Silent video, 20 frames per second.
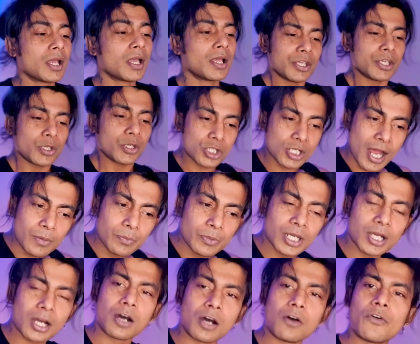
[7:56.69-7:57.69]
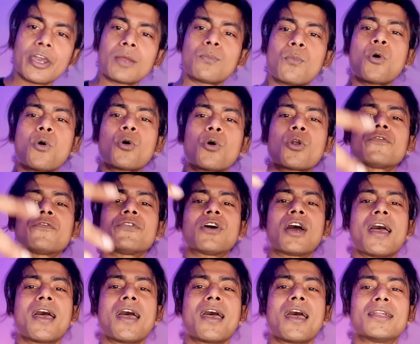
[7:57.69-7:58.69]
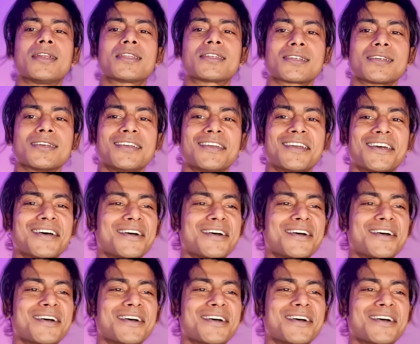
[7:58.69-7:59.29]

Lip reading: you start being aware more of your hands, yeah,